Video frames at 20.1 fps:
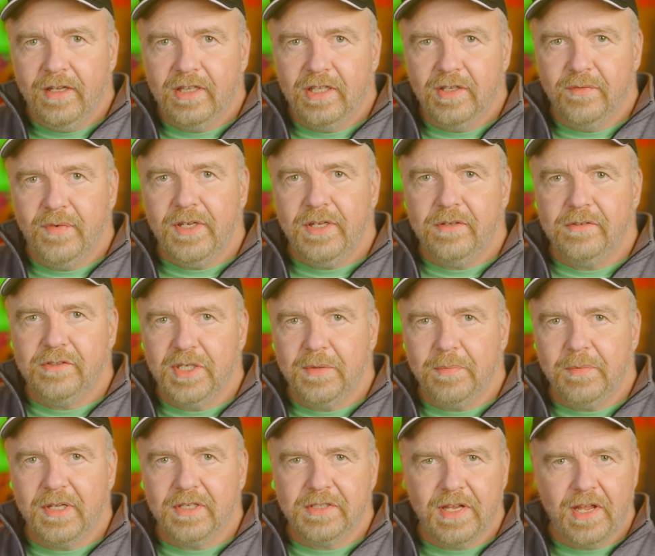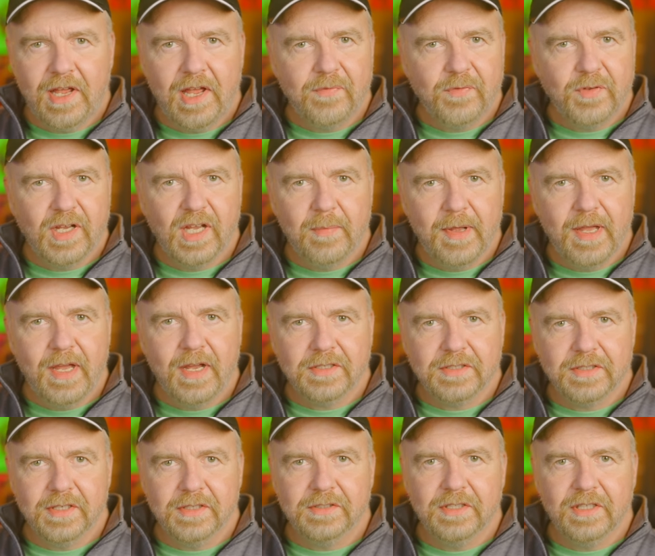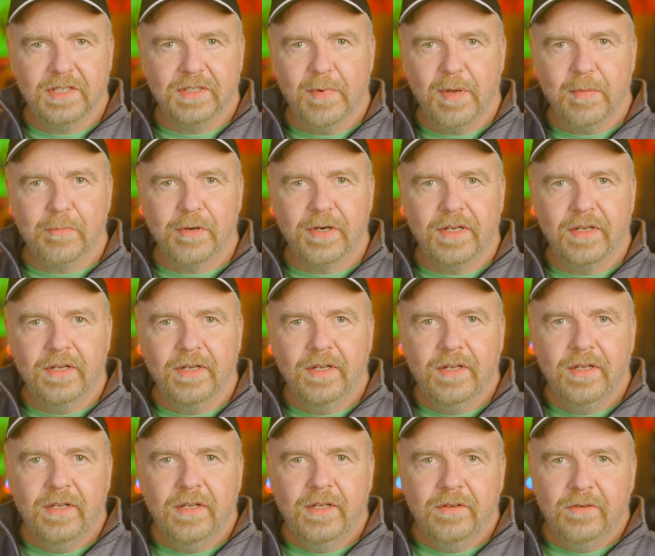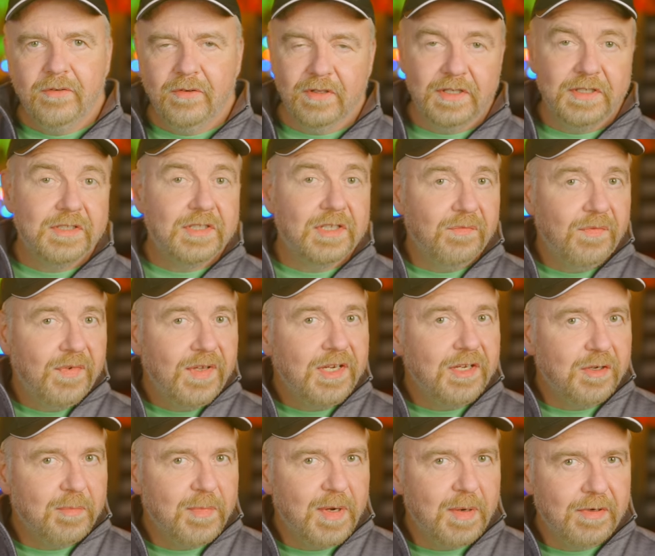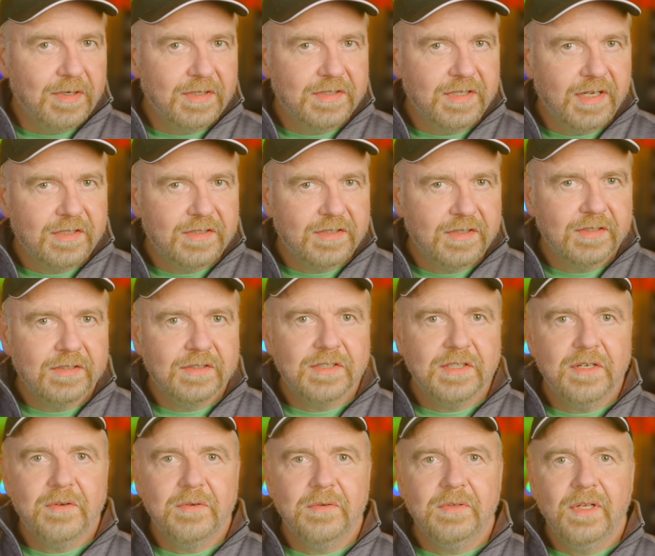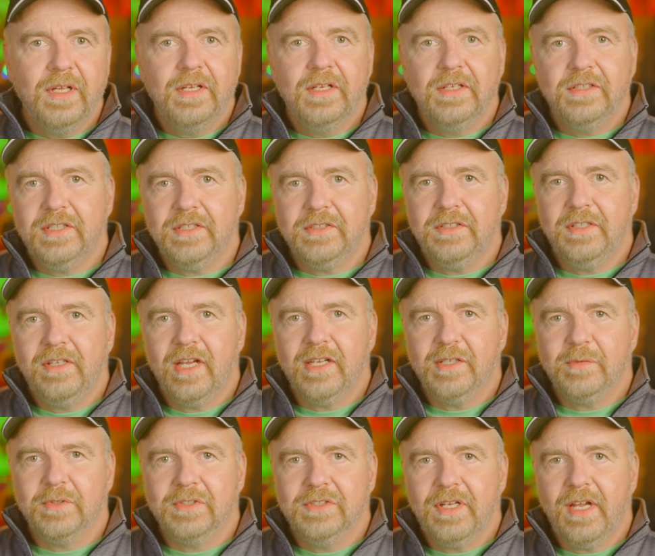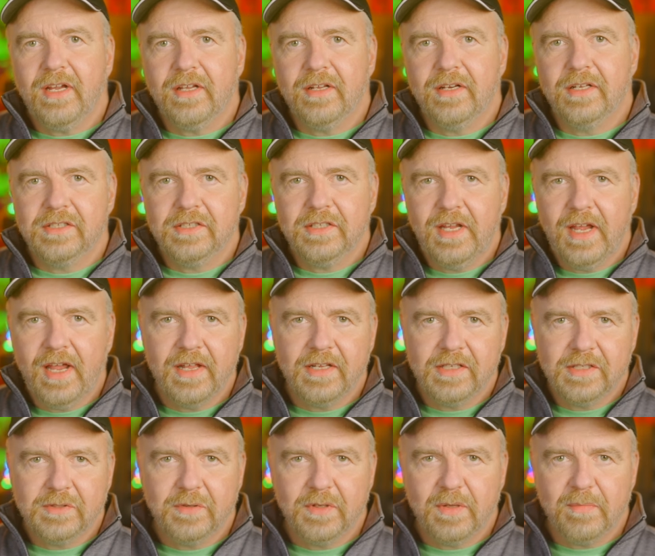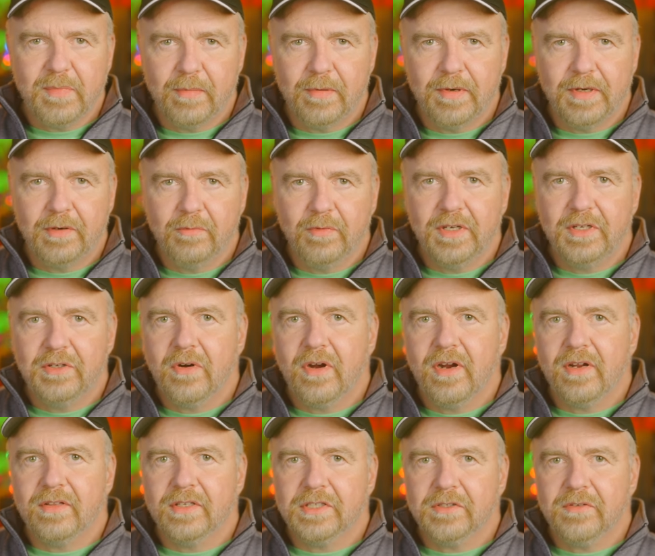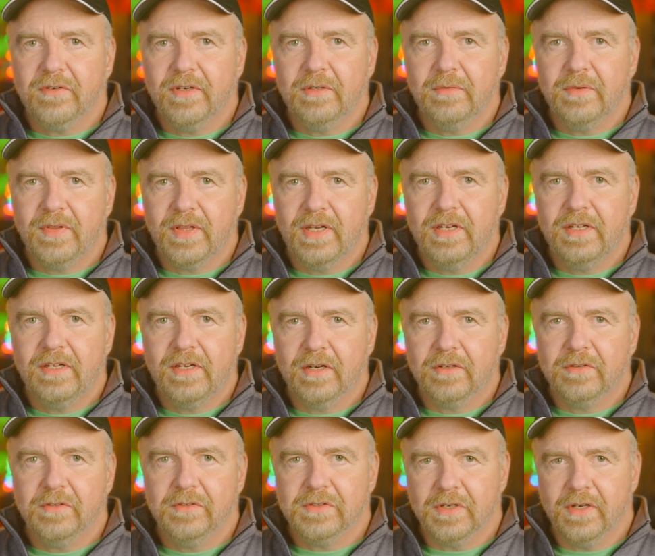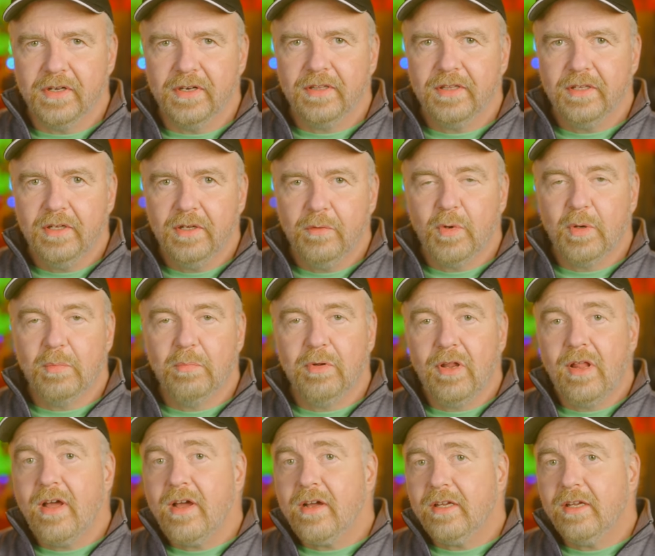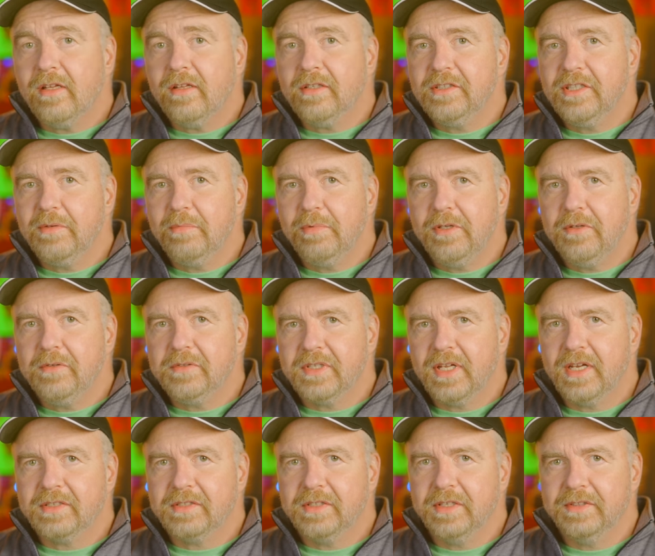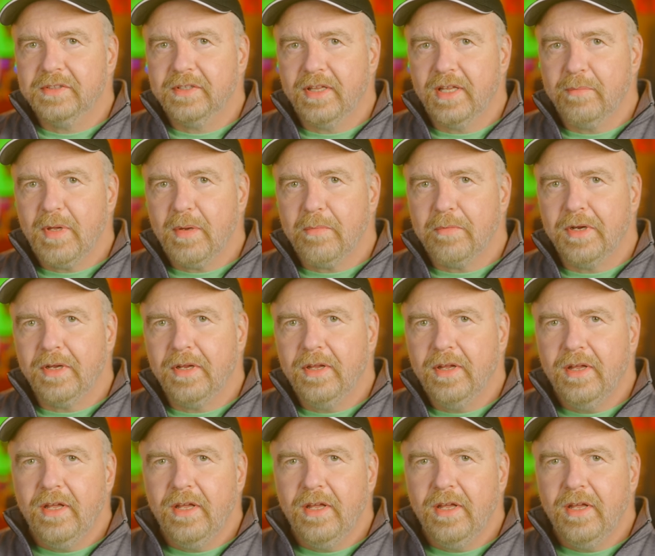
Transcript: The video chip gets half-time access to the memory, or at least the video memory section. So 60 times per second, it scans through the memory, redrawing the screen with any characters on it, while blocking the CPU's access to that memory.